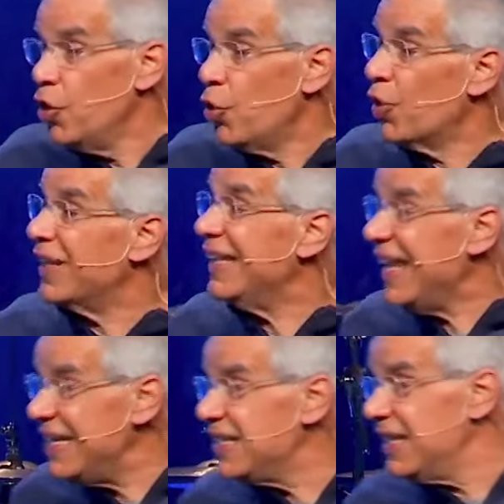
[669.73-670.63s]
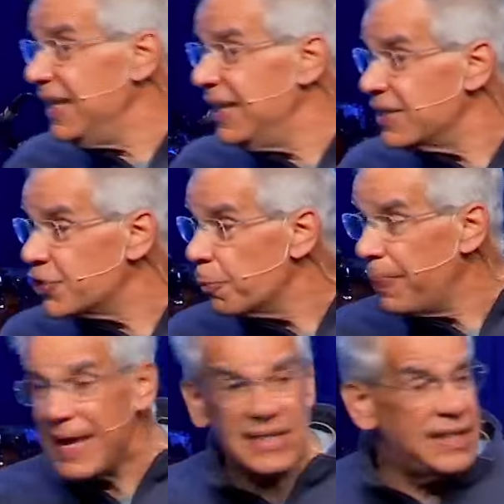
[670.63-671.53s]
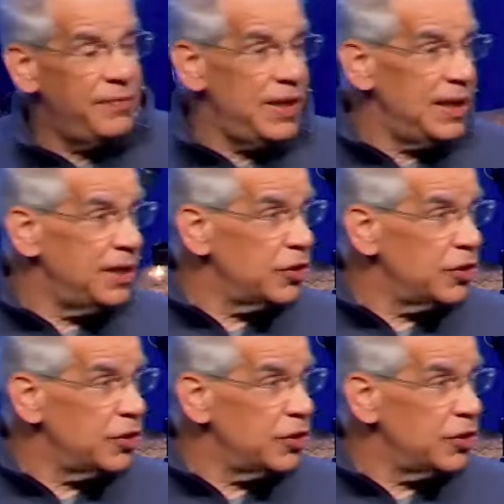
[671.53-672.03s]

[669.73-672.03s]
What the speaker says: or laziness or passivity in